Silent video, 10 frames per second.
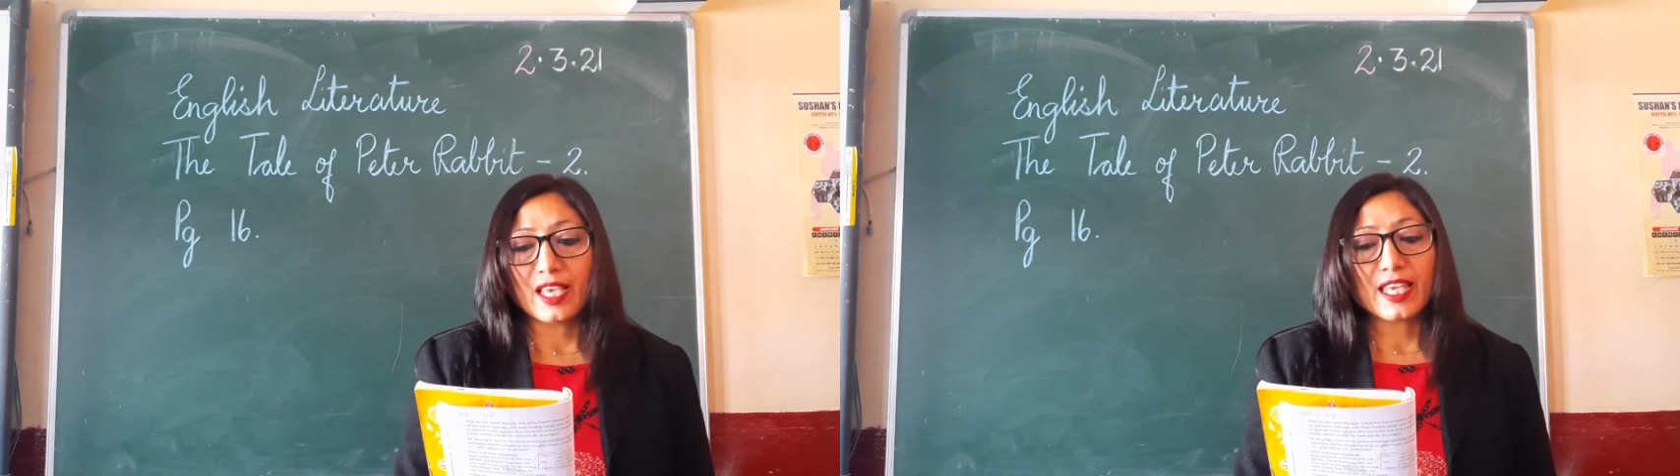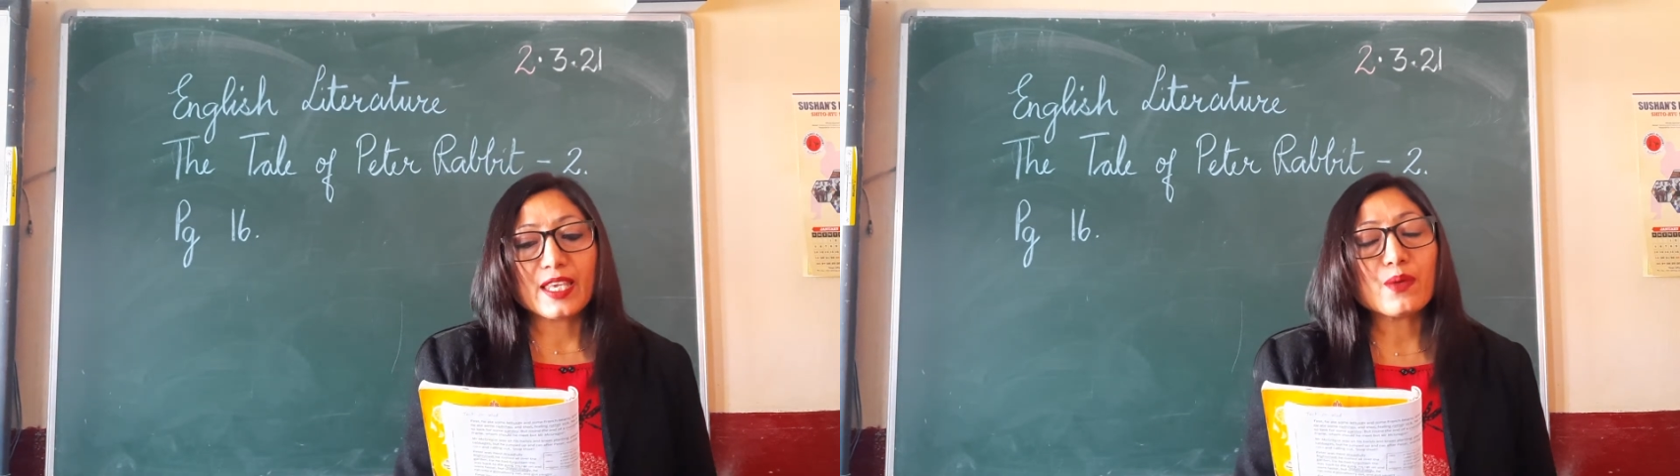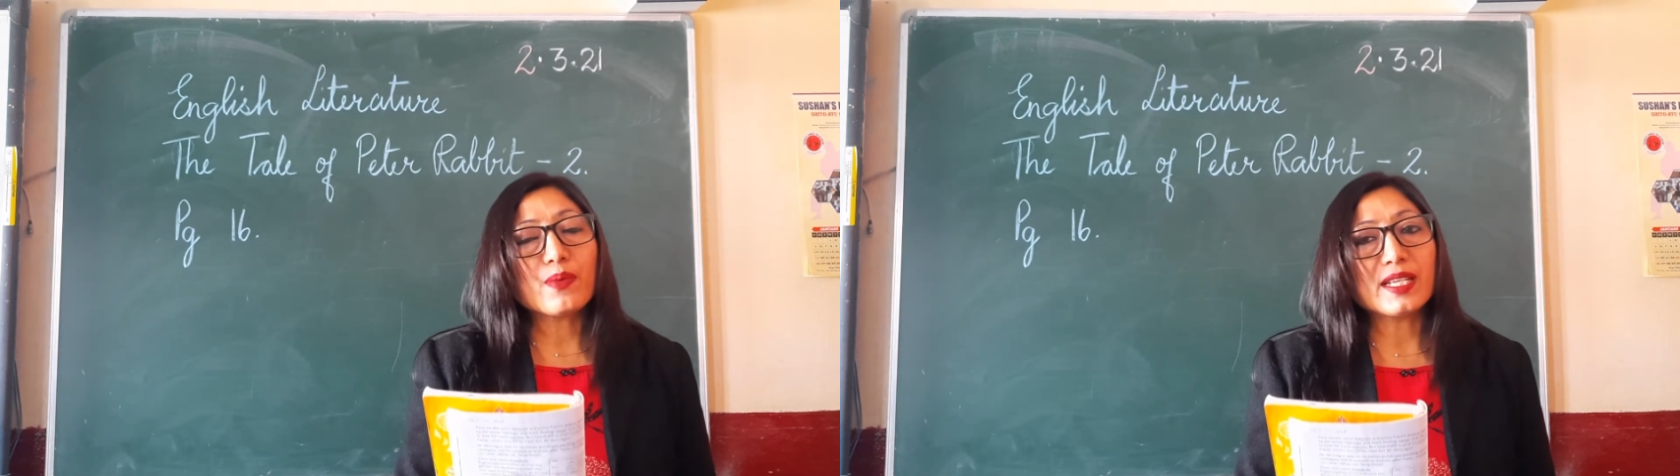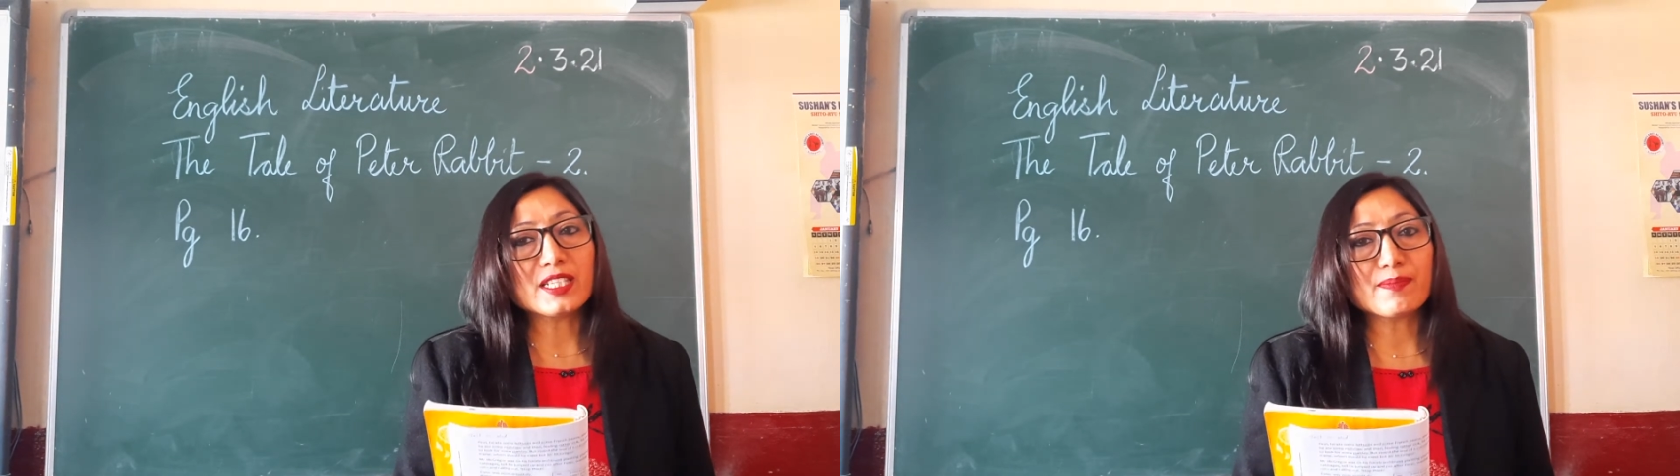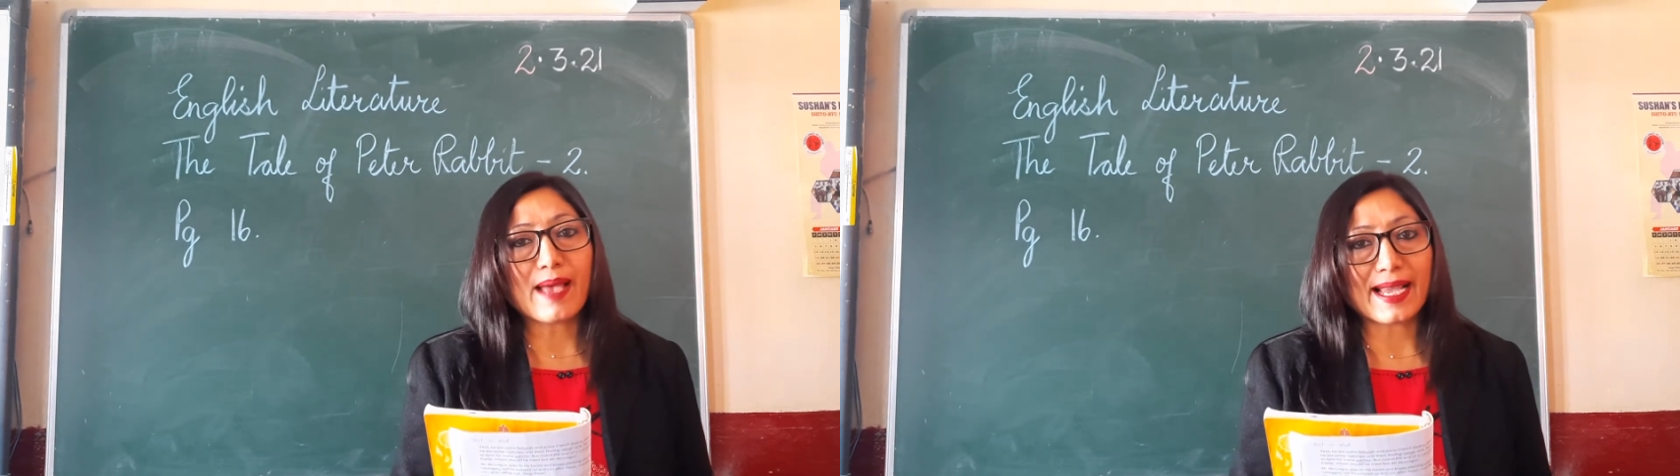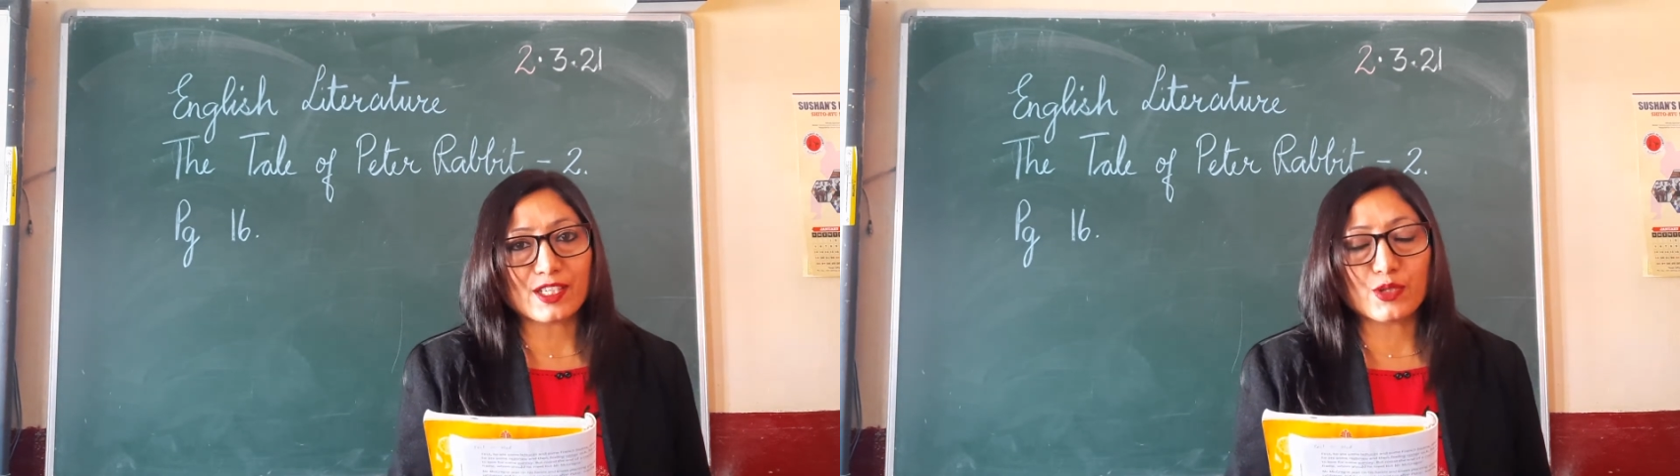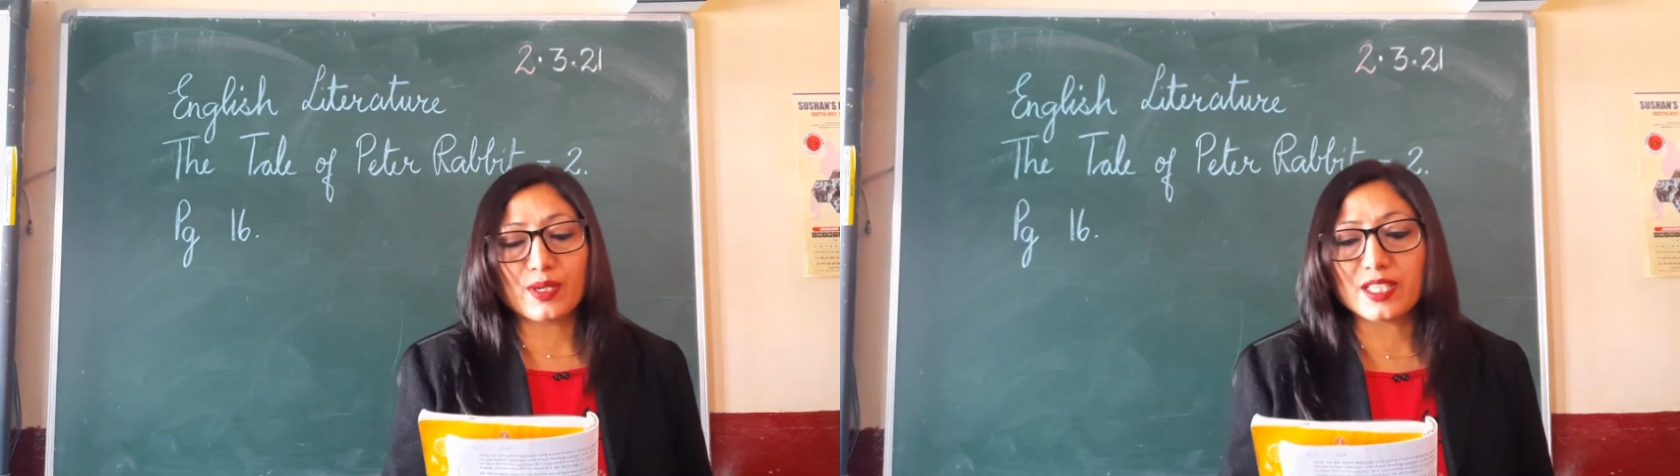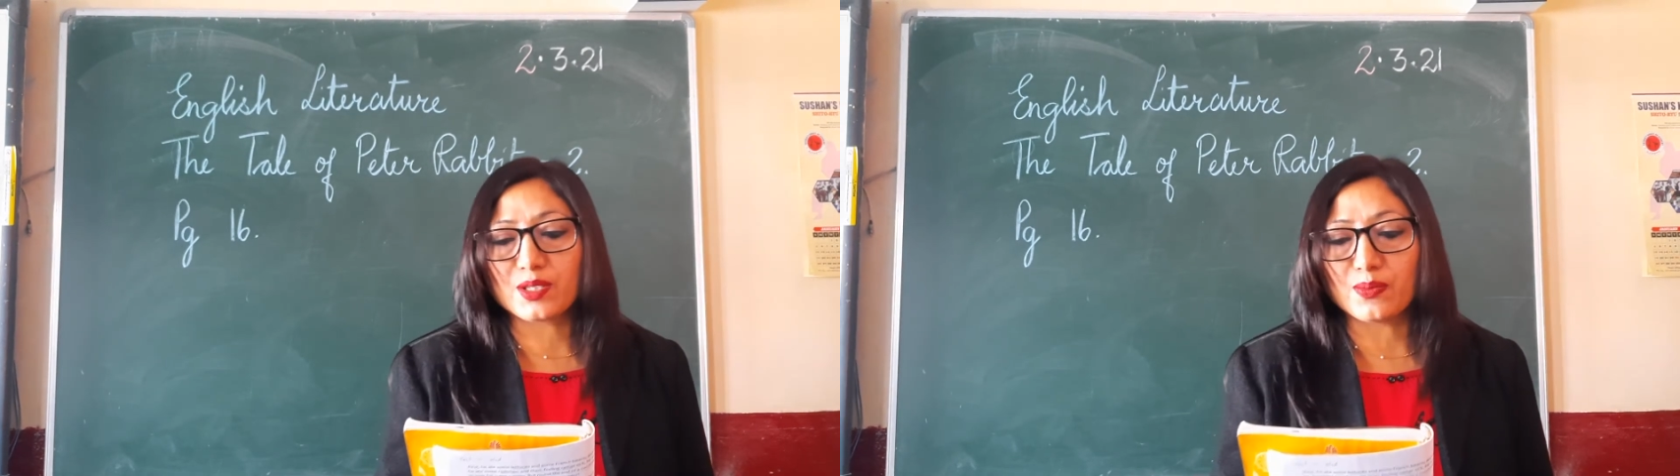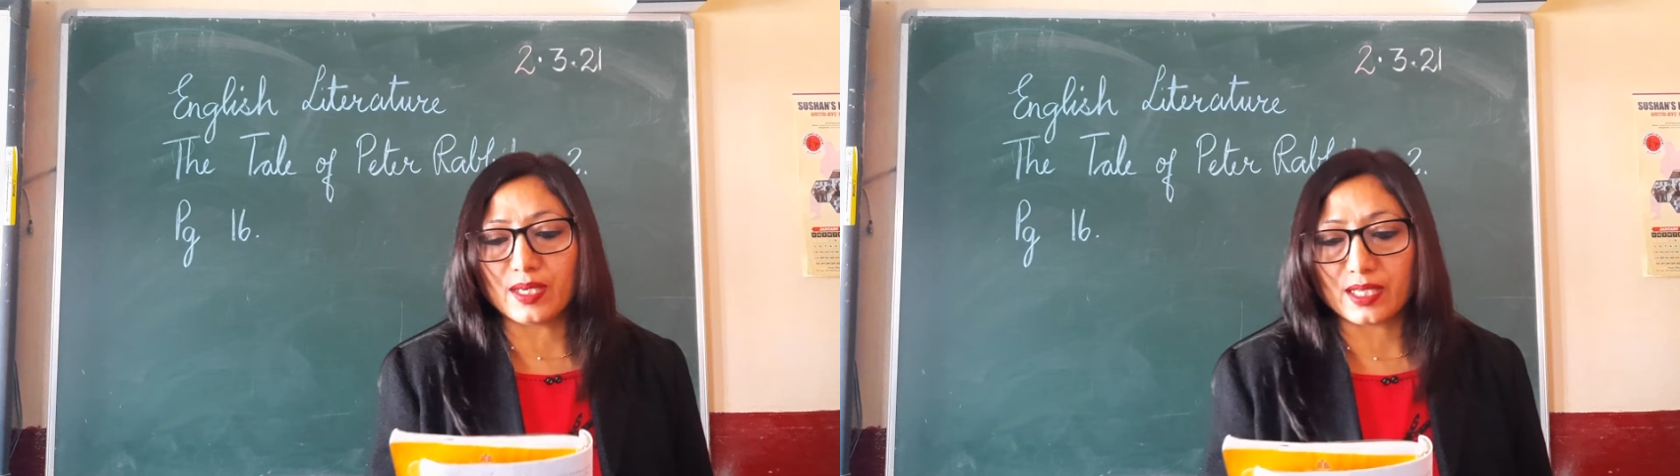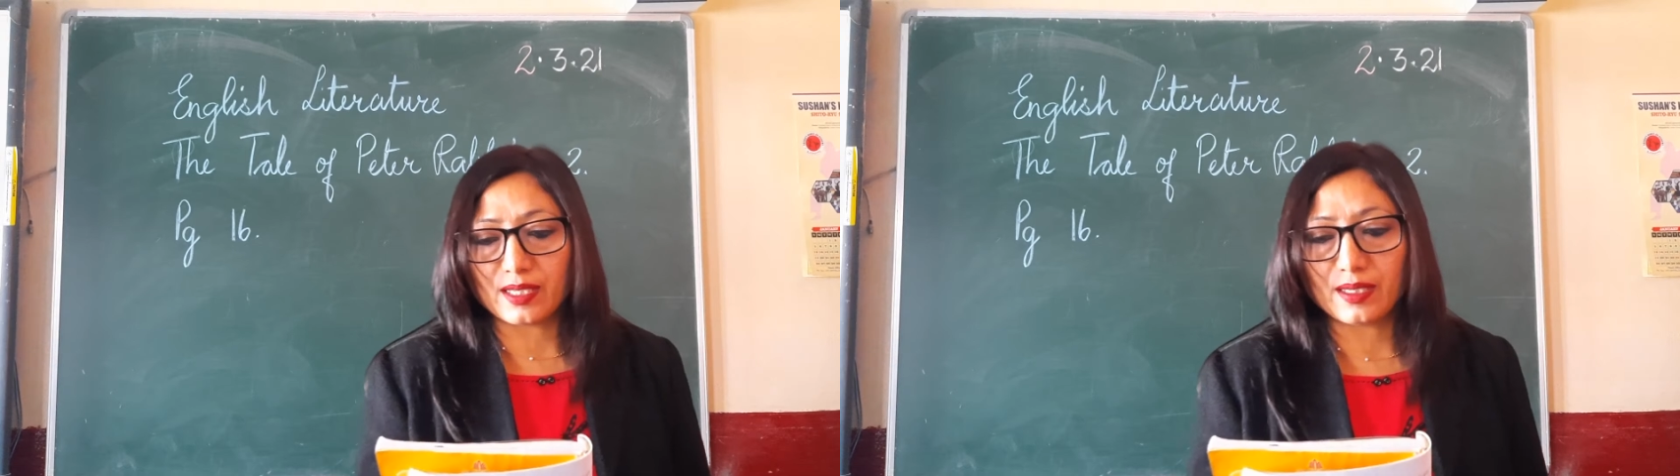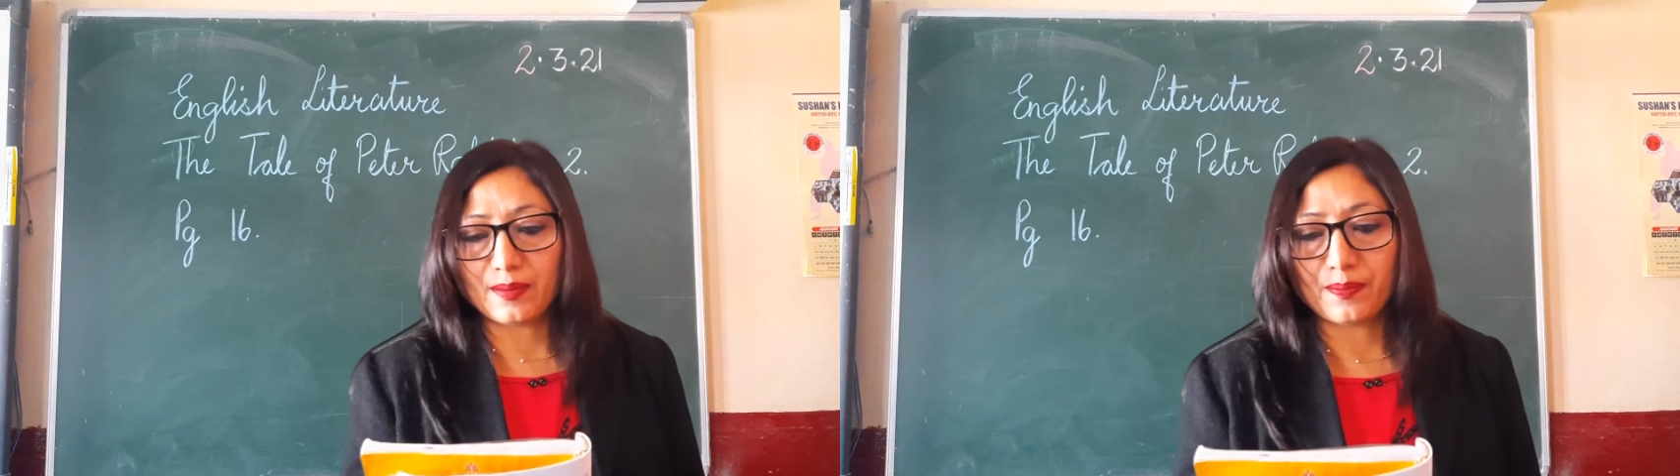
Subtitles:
He went back to his work.